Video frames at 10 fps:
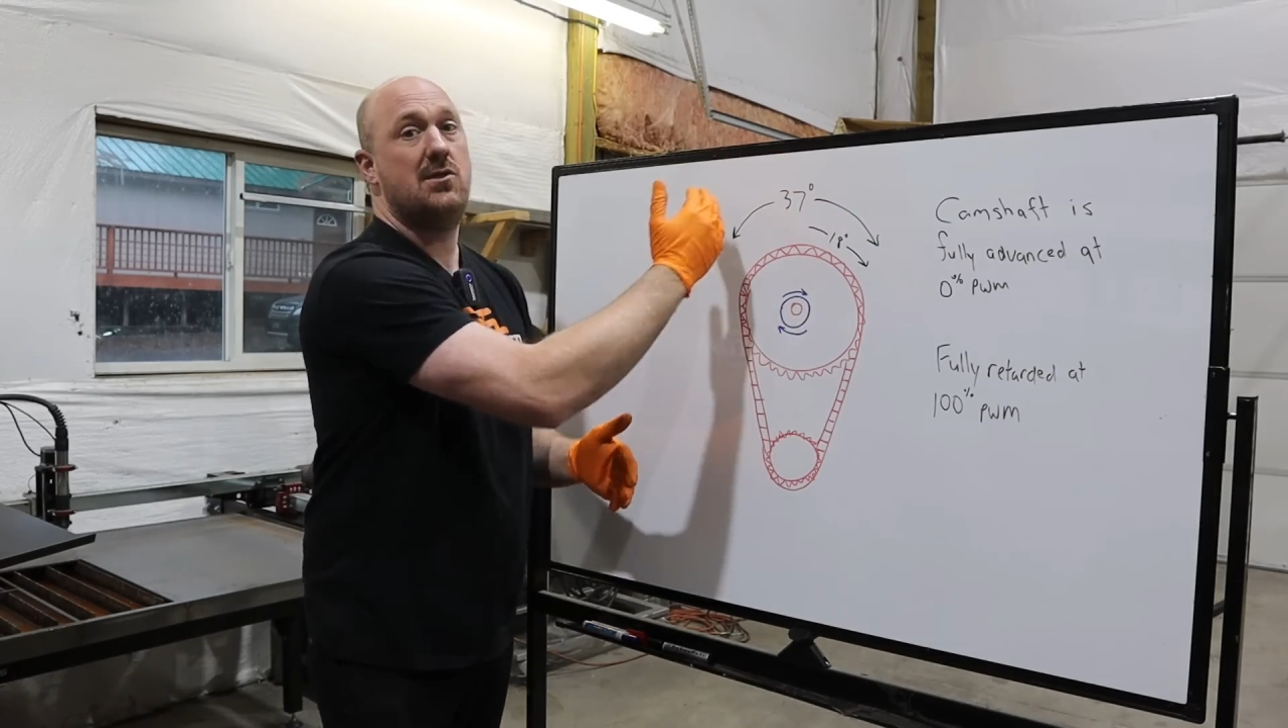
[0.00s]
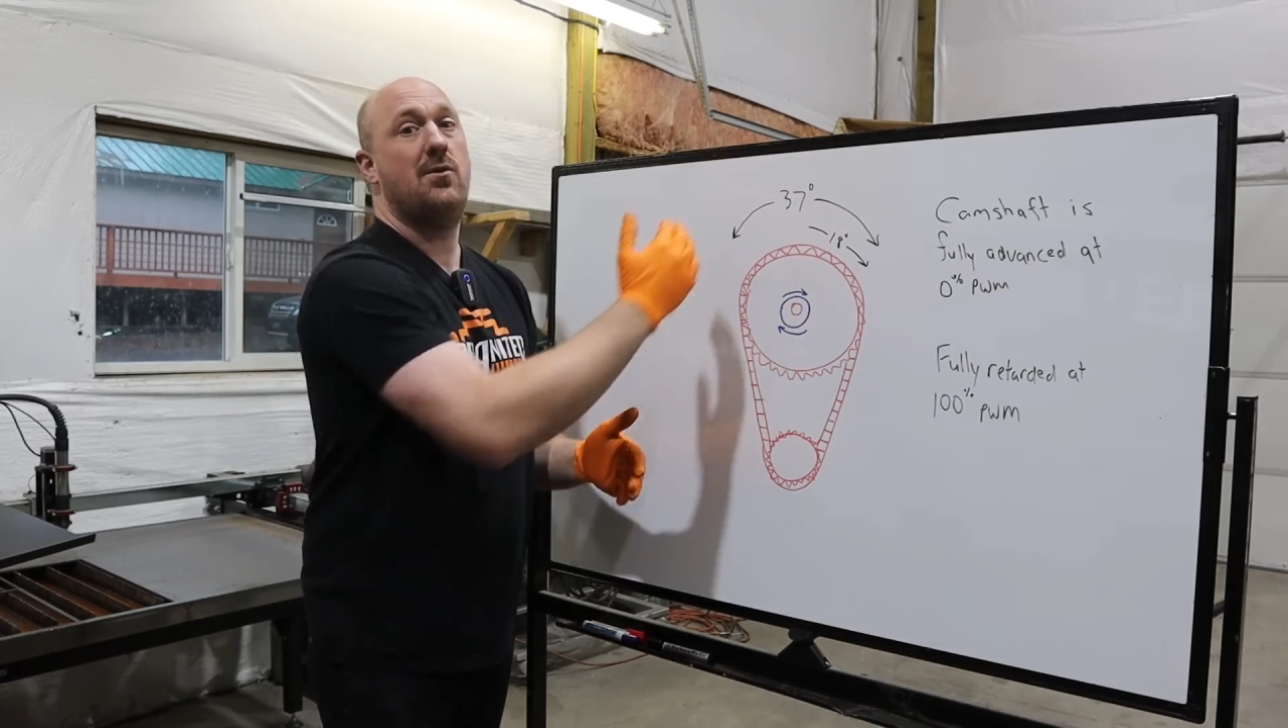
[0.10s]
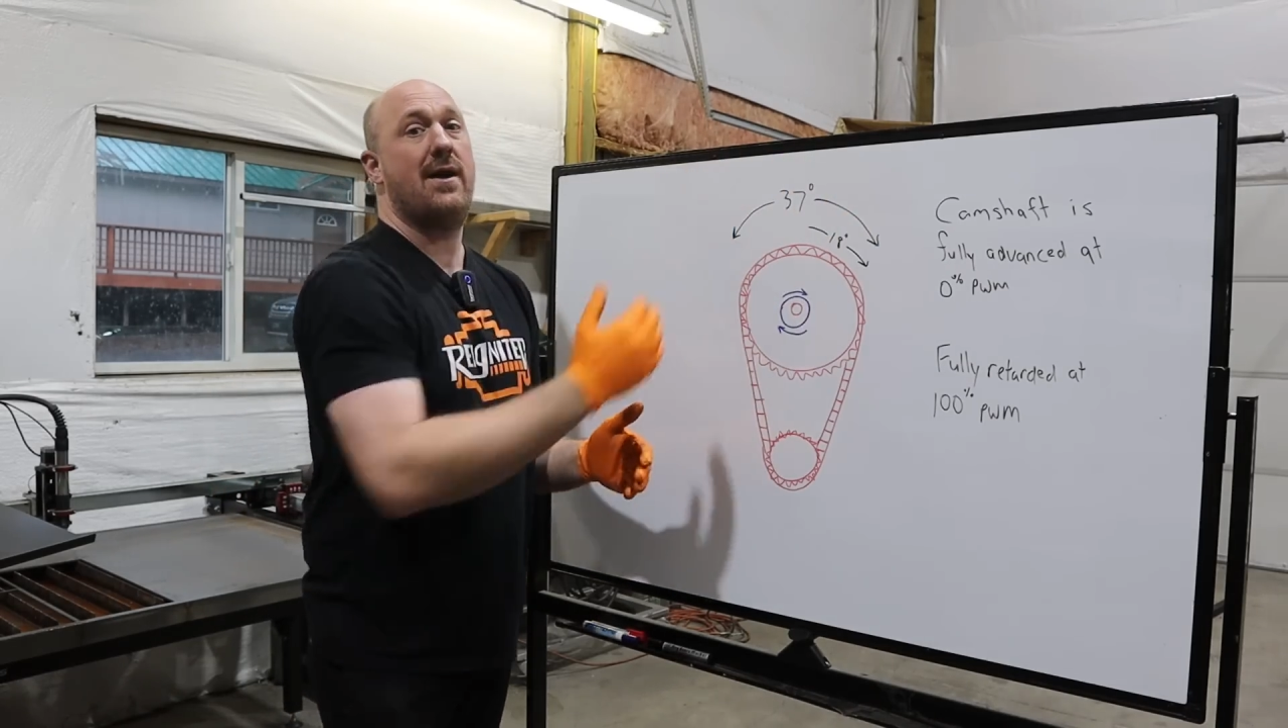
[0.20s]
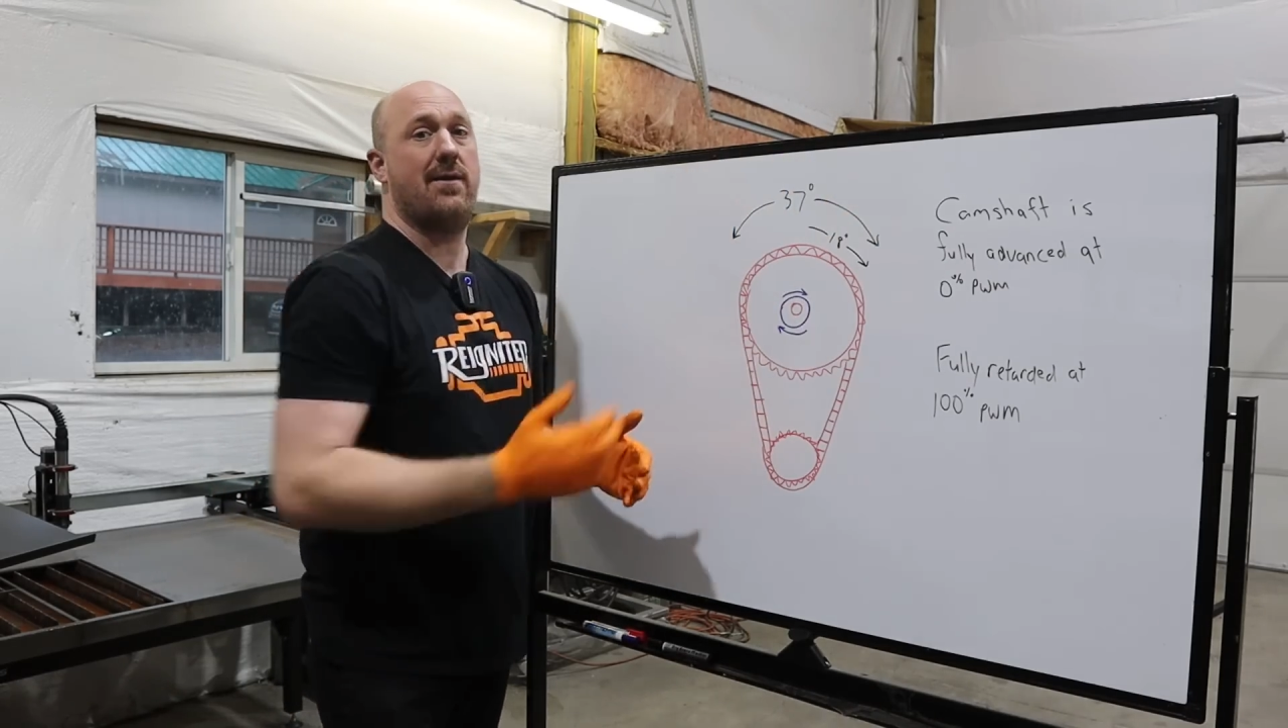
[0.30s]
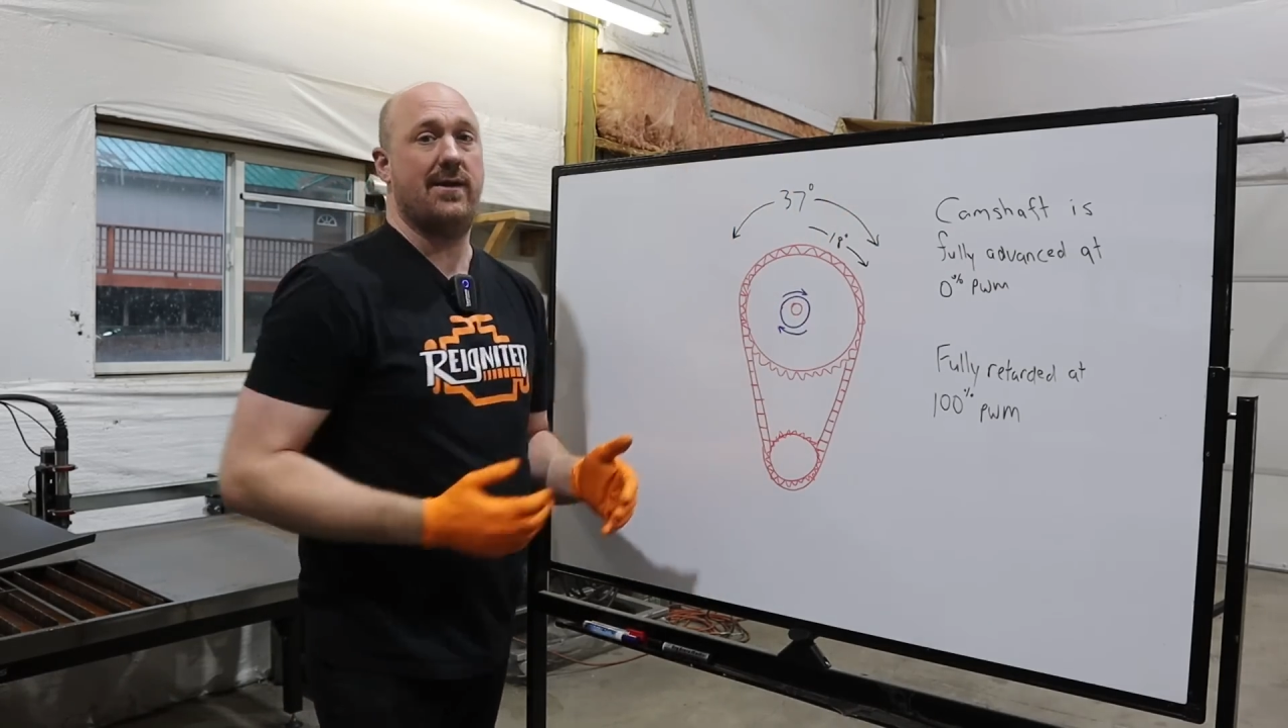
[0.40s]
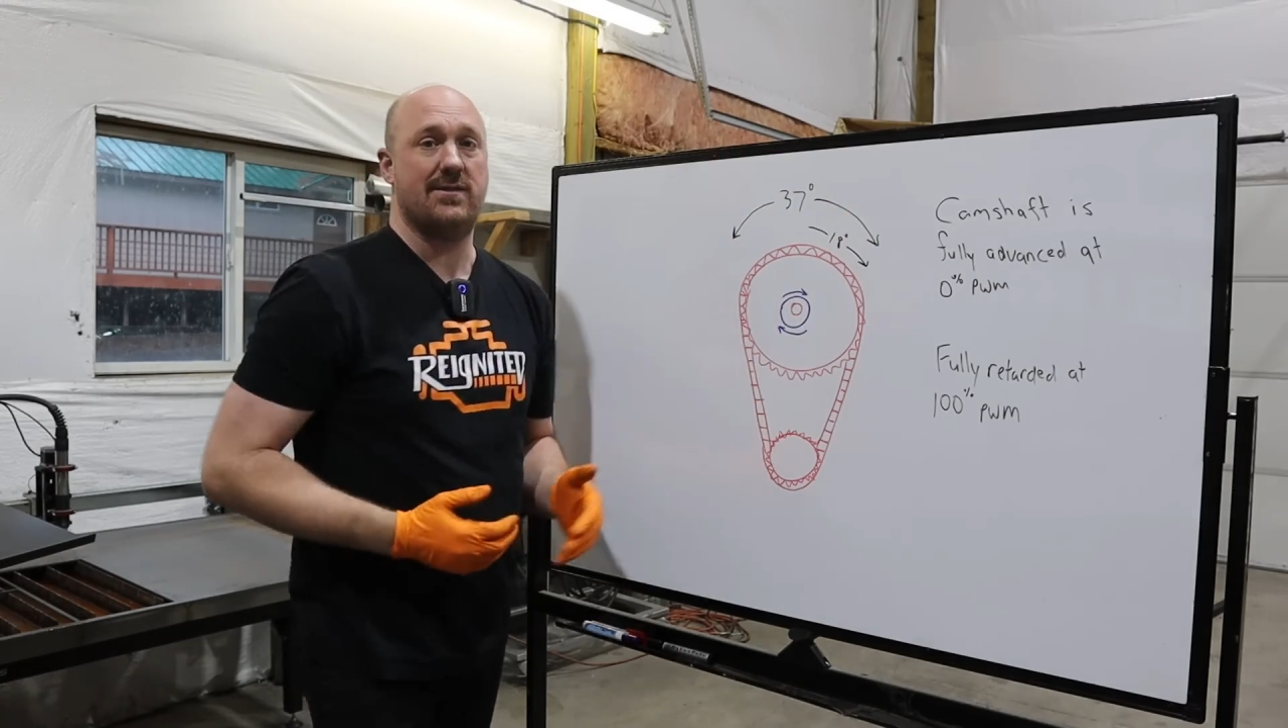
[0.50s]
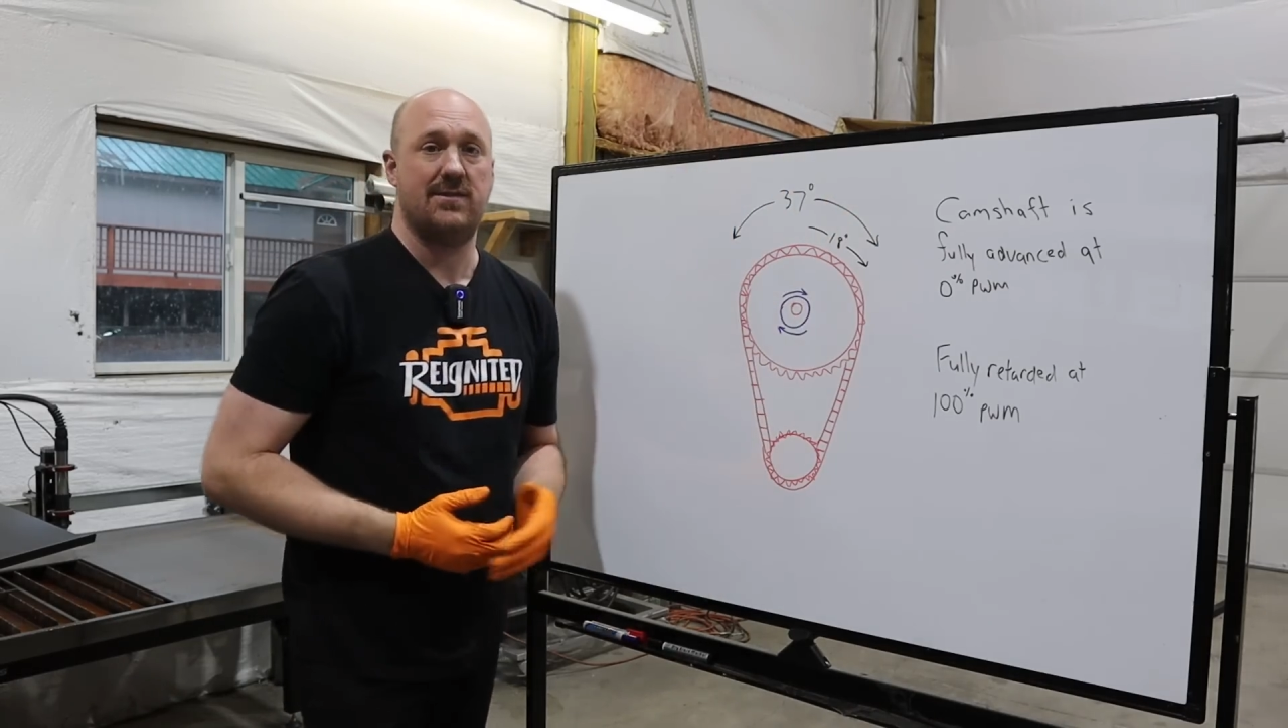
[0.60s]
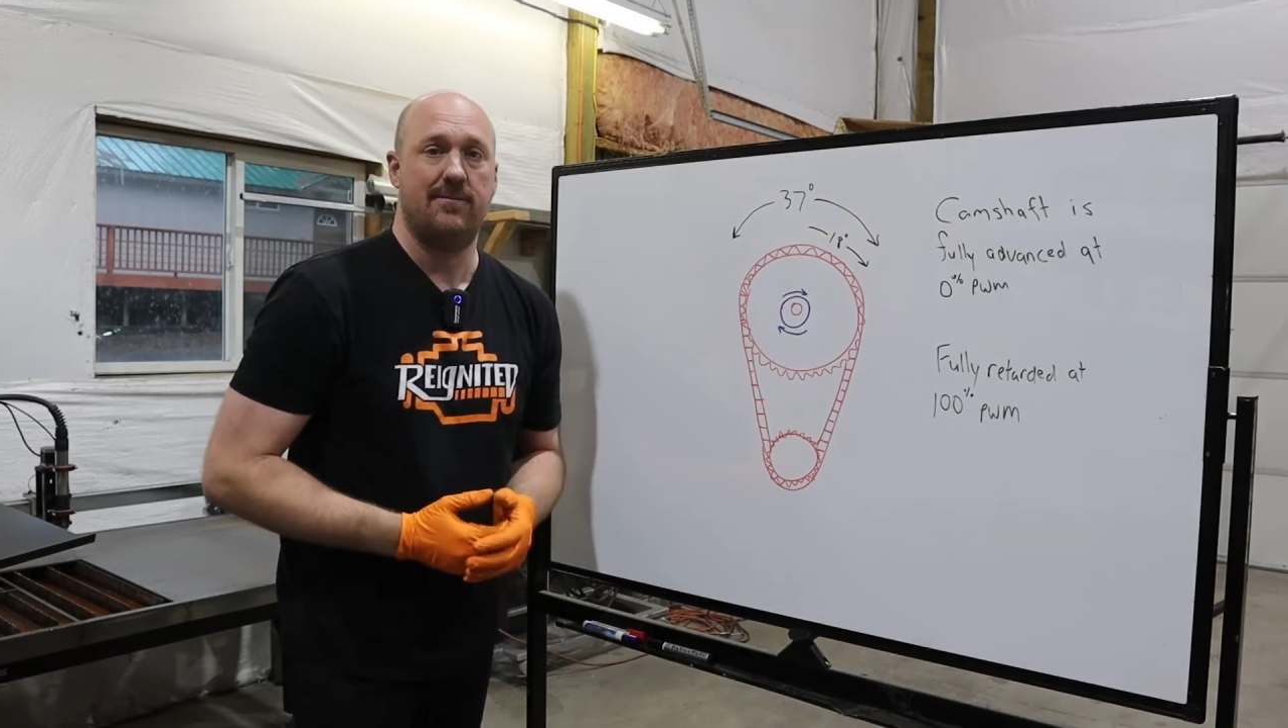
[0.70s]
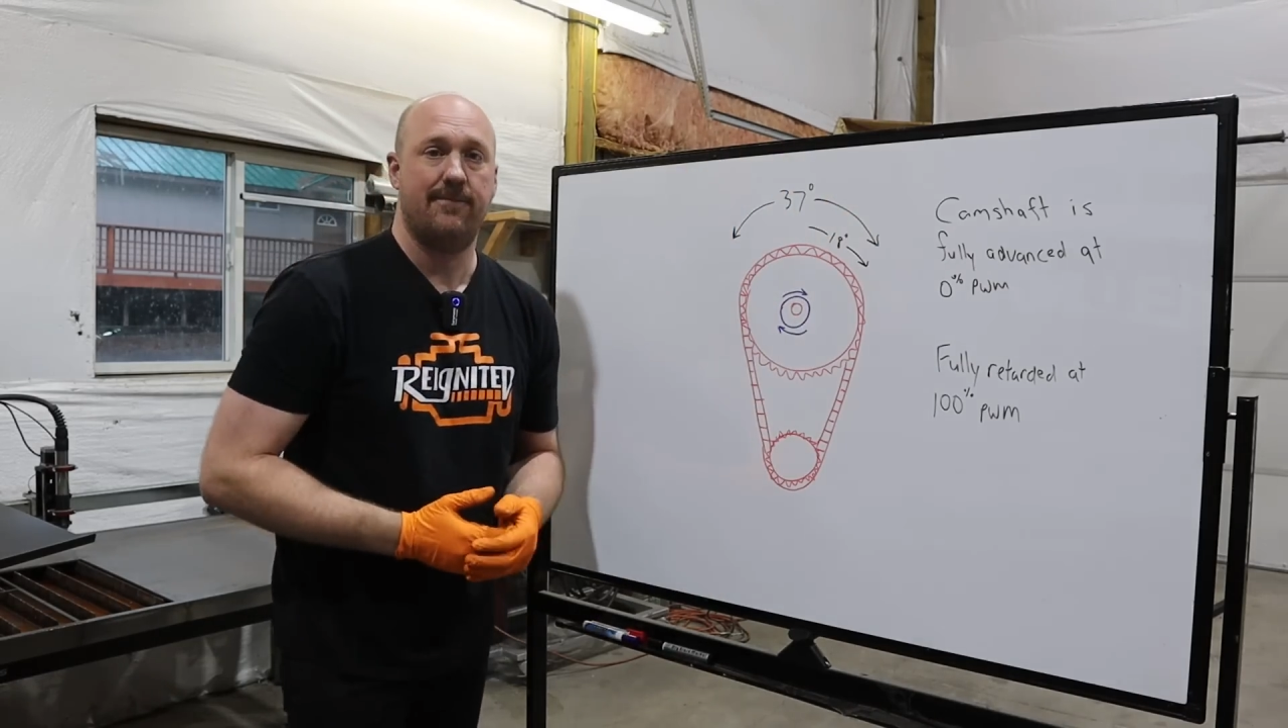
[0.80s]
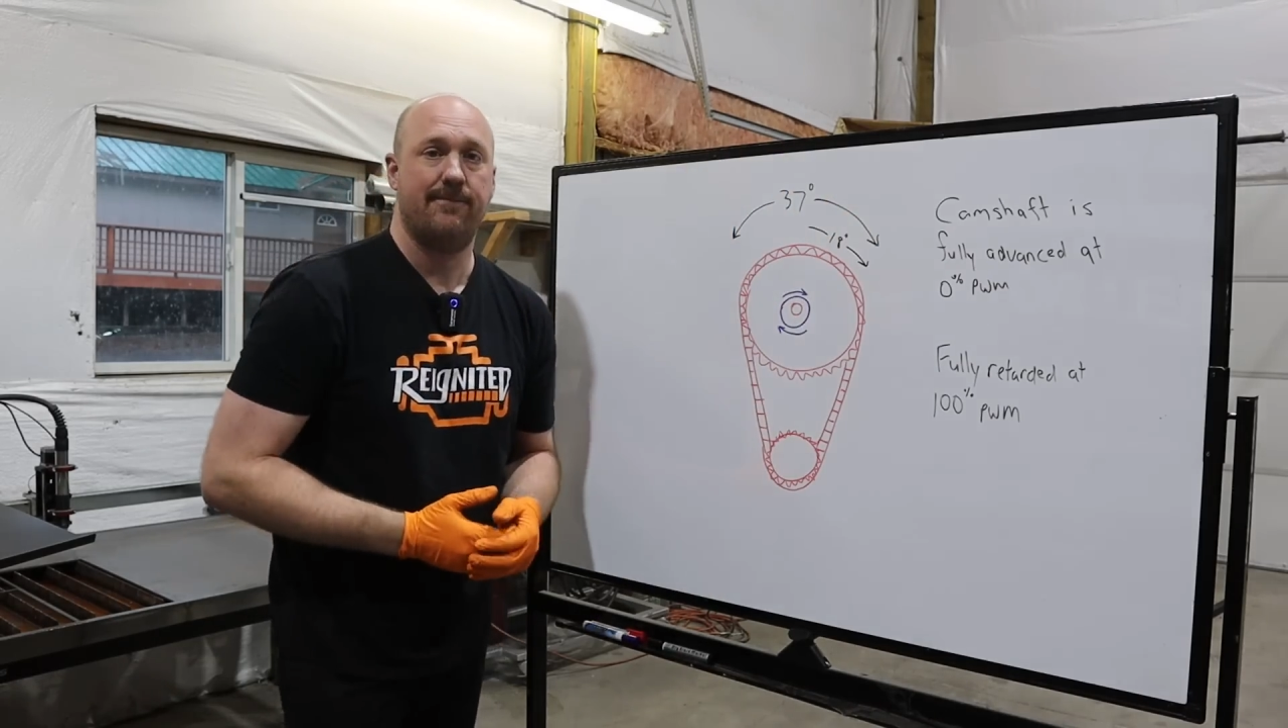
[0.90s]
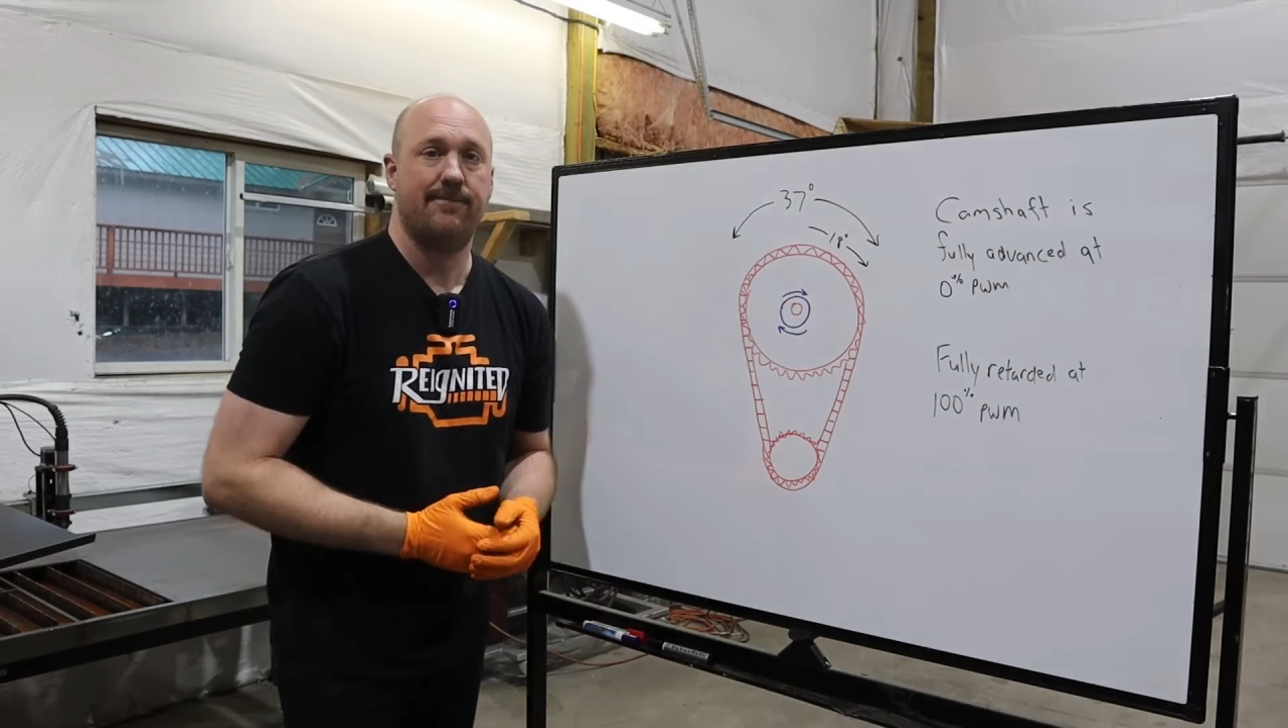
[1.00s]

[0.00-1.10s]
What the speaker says: two areas.